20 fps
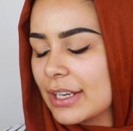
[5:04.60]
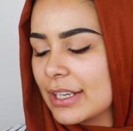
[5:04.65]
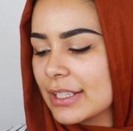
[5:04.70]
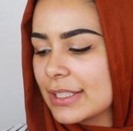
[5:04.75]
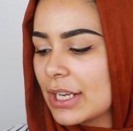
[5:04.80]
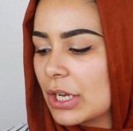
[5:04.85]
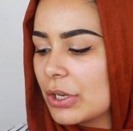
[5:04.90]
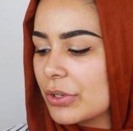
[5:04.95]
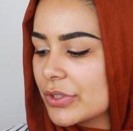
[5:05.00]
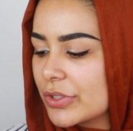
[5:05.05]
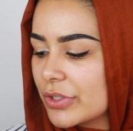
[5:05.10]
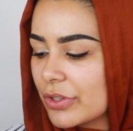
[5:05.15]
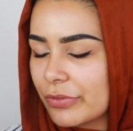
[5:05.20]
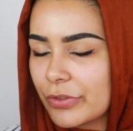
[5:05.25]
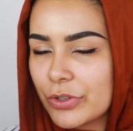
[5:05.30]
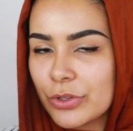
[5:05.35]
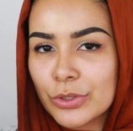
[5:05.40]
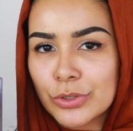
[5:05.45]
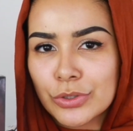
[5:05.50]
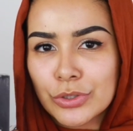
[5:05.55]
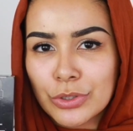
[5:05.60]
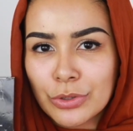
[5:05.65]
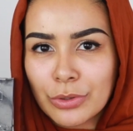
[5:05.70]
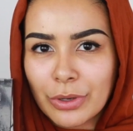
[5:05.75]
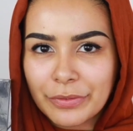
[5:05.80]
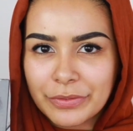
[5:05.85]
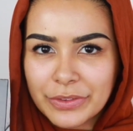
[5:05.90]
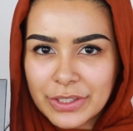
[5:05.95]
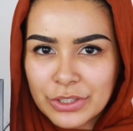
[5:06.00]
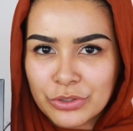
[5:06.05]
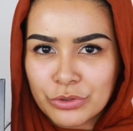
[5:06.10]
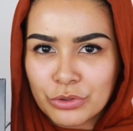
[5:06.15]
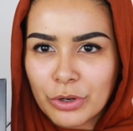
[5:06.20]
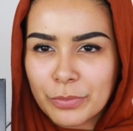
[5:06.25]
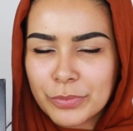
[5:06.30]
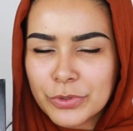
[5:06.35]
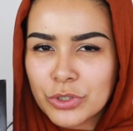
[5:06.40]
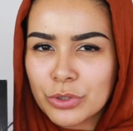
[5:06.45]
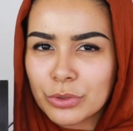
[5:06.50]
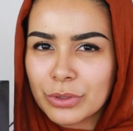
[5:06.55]
then it tells you if you use 2 of these
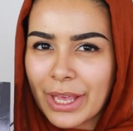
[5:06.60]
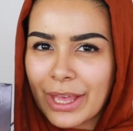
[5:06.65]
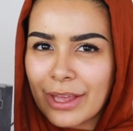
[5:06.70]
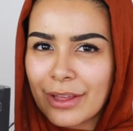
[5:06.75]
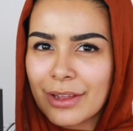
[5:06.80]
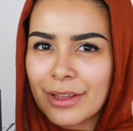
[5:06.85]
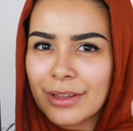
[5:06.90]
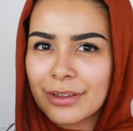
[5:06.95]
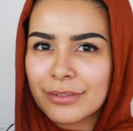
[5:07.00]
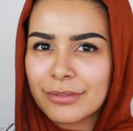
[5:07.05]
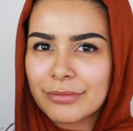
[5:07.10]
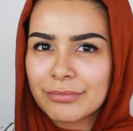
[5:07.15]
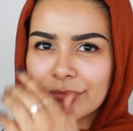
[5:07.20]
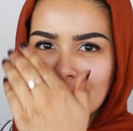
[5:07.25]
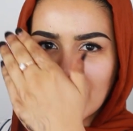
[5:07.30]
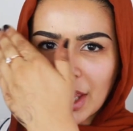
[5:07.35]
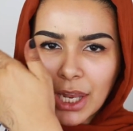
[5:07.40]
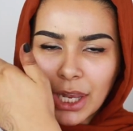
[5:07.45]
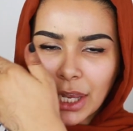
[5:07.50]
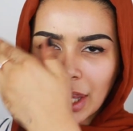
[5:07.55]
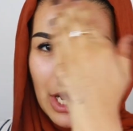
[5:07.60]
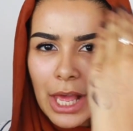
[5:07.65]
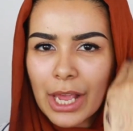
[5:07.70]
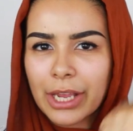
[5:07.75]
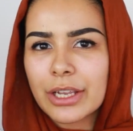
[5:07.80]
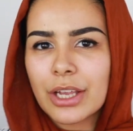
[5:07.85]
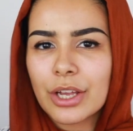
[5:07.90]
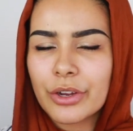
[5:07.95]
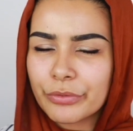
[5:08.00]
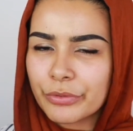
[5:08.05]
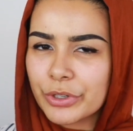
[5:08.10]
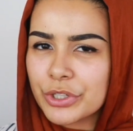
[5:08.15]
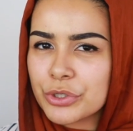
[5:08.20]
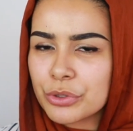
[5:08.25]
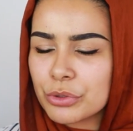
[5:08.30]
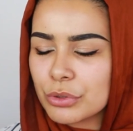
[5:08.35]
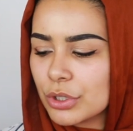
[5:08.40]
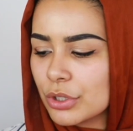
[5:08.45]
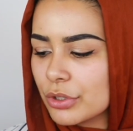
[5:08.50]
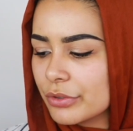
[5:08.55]
drops, you'll get a light coverage
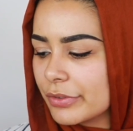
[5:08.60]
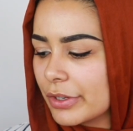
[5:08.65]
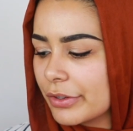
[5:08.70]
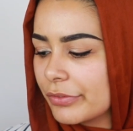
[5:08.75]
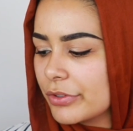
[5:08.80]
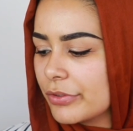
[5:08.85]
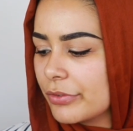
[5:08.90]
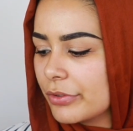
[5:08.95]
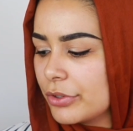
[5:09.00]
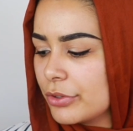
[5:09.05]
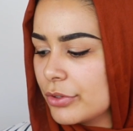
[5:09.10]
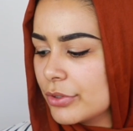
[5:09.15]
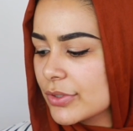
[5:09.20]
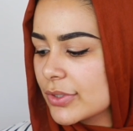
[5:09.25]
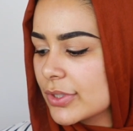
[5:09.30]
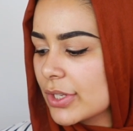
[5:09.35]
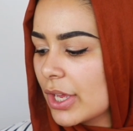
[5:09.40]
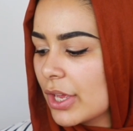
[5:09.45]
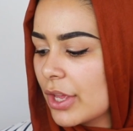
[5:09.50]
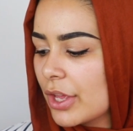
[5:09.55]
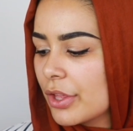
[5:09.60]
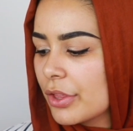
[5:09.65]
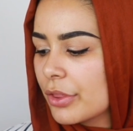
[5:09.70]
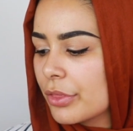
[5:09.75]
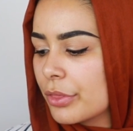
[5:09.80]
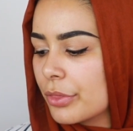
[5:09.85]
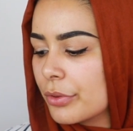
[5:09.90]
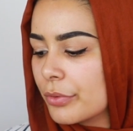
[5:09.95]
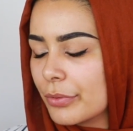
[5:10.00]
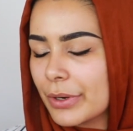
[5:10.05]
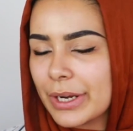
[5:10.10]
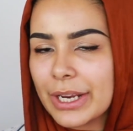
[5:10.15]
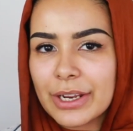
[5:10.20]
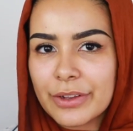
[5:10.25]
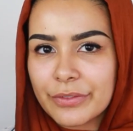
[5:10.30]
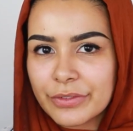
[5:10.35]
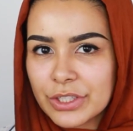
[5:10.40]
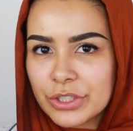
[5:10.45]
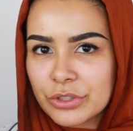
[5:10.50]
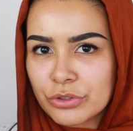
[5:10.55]
all over. If you use 3
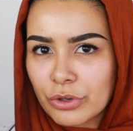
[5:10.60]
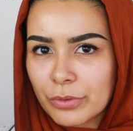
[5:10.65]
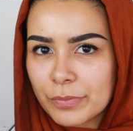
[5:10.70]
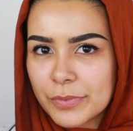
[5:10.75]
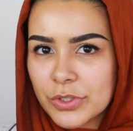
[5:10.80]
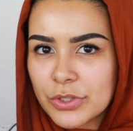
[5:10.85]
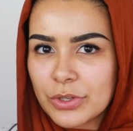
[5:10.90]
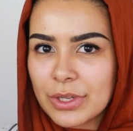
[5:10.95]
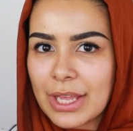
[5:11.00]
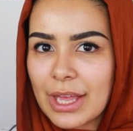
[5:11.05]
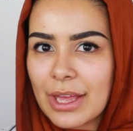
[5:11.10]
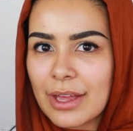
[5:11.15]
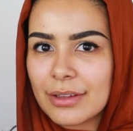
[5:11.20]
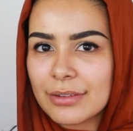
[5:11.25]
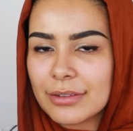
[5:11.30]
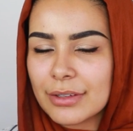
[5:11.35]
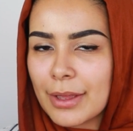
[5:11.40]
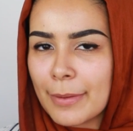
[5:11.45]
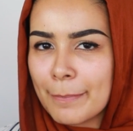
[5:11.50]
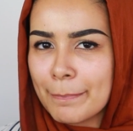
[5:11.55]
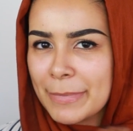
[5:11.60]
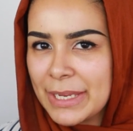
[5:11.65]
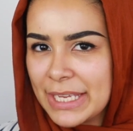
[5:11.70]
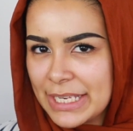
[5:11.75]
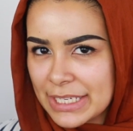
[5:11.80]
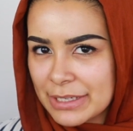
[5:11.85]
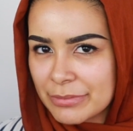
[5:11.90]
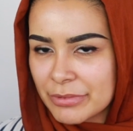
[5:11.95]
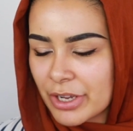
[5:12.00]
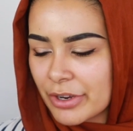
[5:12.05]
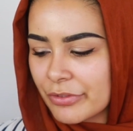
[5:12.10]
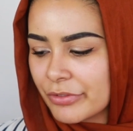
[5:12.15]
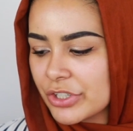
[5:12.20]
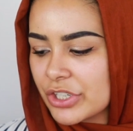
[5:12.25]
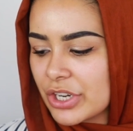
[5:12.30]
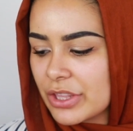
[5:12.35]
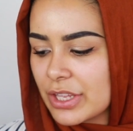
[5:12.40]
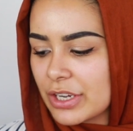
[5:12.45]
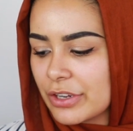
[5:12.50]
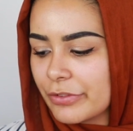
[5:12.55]
of these drops, you get a medium
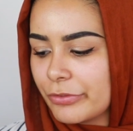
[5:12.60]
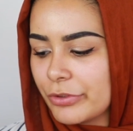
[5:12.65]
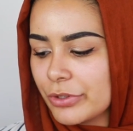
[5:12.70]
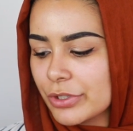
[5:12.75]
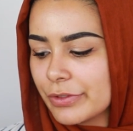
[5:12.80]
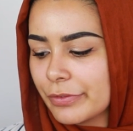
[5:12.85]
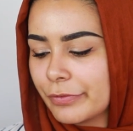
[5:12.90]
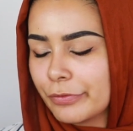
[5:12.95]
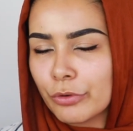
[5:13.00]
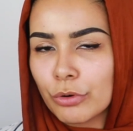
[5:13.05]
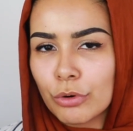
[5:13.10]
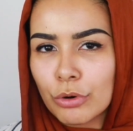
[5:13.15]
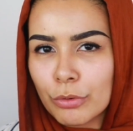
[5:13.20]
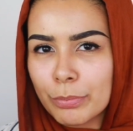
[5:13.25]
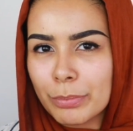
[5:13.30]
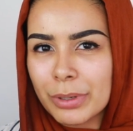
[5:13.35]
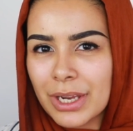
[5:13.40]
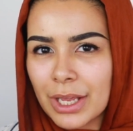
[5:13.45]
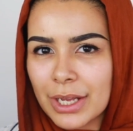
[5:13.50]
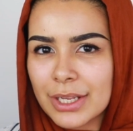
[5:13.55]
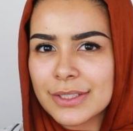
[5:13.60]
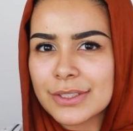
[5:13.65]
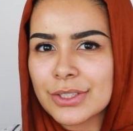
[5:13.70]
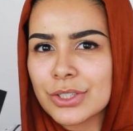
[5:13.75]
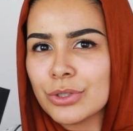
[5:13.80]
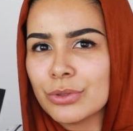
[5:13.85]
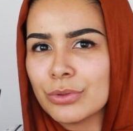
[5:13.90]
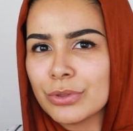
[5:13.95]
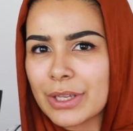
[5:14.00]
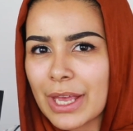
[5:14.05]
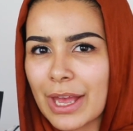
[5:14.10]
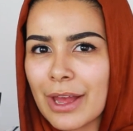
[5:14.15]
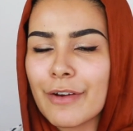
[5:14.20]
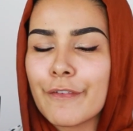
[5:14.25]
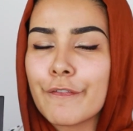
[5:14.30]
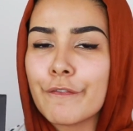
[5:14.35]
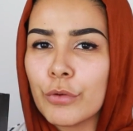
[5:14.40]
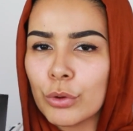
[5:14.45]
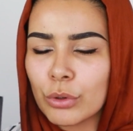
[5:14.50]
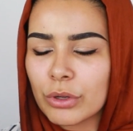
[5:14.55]
coverage, and then if you use 4 plus, you'll get a
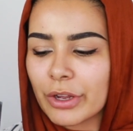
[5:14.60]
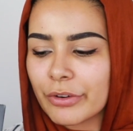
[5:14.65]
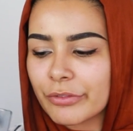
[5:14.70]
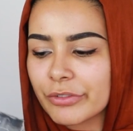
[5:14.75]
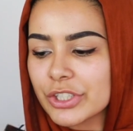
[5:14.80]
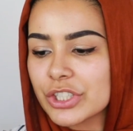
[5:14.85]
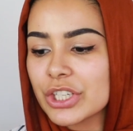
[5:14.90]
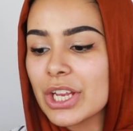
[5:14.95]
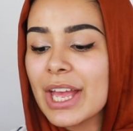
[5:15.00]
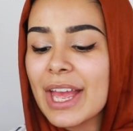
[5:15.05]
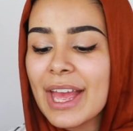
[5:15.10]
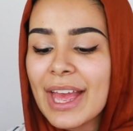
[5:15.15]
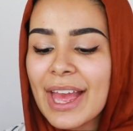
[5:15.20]
full coverage.